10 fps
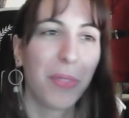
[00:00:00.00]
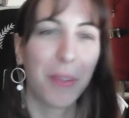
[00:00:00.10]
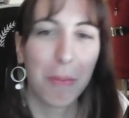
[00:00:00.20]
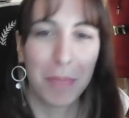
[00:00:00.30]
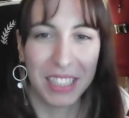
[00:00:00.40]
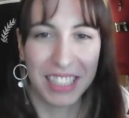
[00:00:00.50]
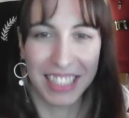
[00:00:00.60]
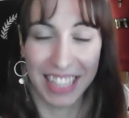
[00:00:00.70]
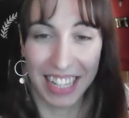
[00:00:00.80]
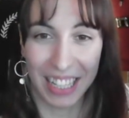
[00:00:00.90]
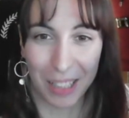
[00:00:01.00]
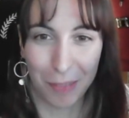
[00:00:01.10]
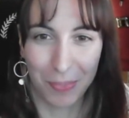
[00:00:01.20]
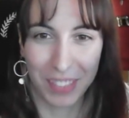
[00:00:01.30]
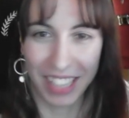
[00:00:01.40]
But yeah,
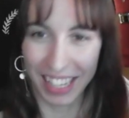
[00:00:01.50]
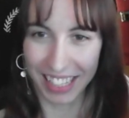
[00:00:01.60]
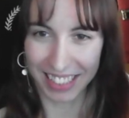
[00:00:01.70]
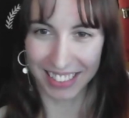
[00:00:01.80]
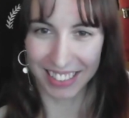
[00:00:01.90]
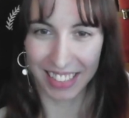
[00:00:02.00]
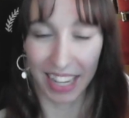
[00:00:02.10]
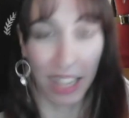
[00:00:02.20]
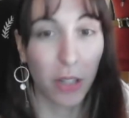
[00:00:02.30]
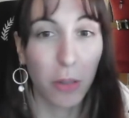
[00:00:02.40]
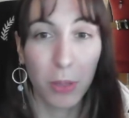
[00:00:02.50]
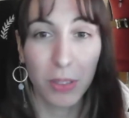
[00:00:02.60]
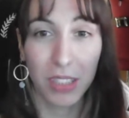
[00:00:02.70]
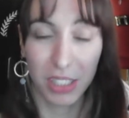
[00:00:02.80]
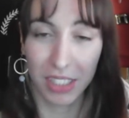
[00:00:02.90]
guys, I hope you
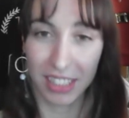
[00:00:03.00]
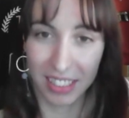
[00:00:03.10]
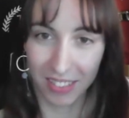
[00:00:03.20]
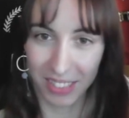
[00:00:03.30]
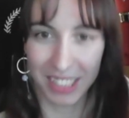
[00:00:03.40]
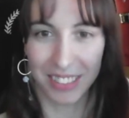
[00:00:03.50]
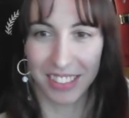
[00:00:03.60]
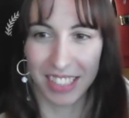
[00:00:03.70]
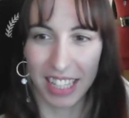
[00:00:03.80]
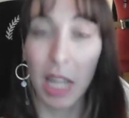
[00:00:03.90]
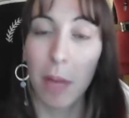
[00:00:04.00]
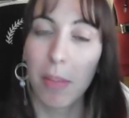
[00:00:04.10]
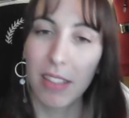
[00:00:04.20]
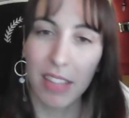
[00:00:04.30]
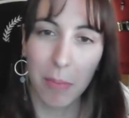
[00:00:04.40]
enjoyed this video today.
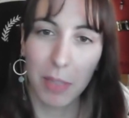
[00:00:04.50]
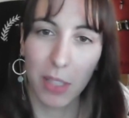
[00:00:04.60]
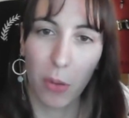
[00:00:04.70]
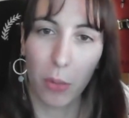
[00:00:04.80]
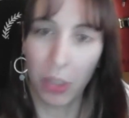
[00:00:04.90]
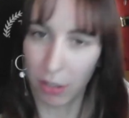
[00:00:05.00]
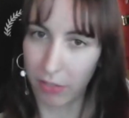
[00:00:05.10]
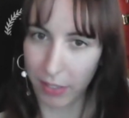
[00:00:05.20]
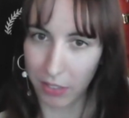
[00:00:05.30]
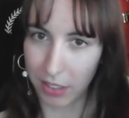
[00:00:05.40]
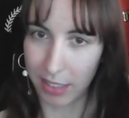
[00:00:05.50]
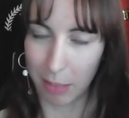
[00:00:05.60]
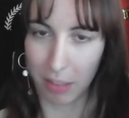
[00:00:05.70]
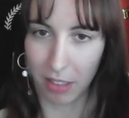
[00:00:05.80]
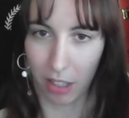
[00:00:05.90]
Please let me know what your favorite
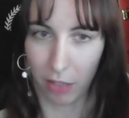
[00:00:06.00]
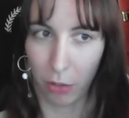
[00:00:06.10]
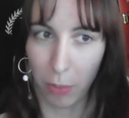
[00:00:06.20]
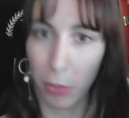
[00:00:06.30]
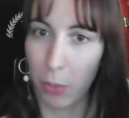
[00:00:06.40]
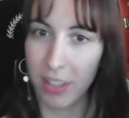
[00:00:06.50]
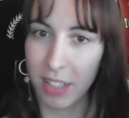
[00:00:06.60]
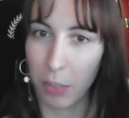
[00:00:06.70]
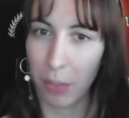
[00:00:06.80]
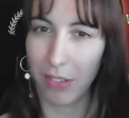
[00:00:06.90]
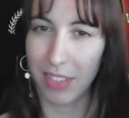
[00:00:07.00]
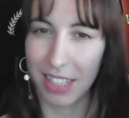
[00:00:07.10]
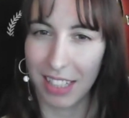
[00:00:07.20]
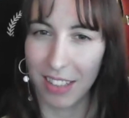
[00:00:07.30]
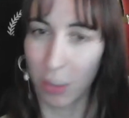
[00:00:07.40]
stigmas are from the ones that we've
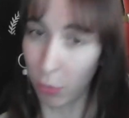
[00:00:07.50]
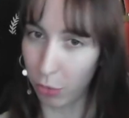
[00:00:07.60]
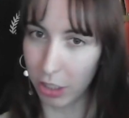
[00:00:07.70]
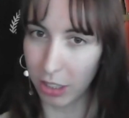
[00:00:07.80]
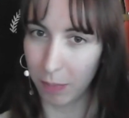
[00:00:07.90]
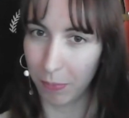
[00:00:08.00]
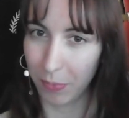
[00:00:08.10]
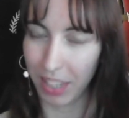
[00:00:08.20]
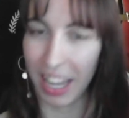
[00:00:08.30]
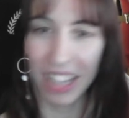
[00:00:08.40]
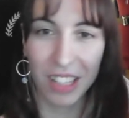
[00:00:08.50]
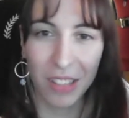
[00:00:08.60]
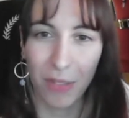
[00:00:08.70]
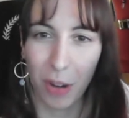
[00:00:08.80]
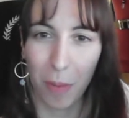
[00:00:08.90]
seen so far and
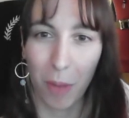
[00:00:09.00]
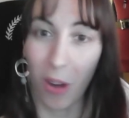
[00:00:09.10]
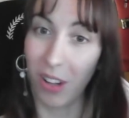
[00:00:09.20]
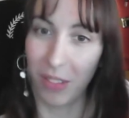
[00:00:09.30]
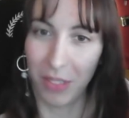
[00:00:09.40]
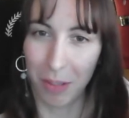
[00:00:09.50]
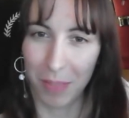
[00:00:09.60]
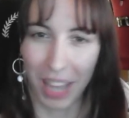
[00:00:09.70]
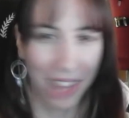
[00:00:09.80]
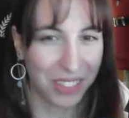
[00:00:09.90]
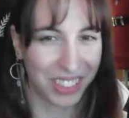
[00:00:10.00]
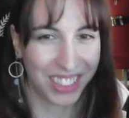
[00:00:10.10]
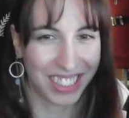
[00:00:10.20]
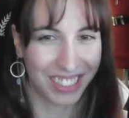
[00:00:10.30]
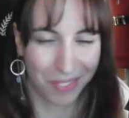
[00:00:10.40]
from all of them. I would
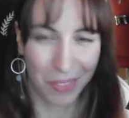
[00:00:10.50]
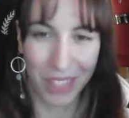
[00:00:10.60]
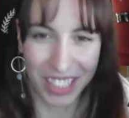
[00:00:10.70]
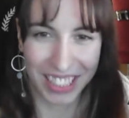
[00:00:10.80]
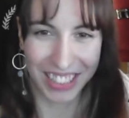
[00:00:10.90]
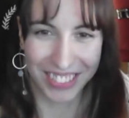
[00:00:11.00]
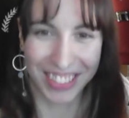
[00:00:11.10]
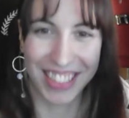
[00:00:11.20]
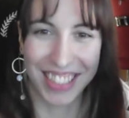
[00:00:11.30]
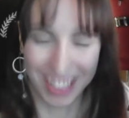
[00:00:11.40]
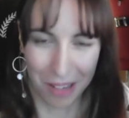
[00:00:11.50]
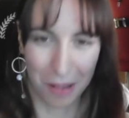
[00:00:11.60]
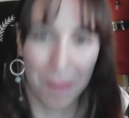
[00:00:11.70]
be really curious to know.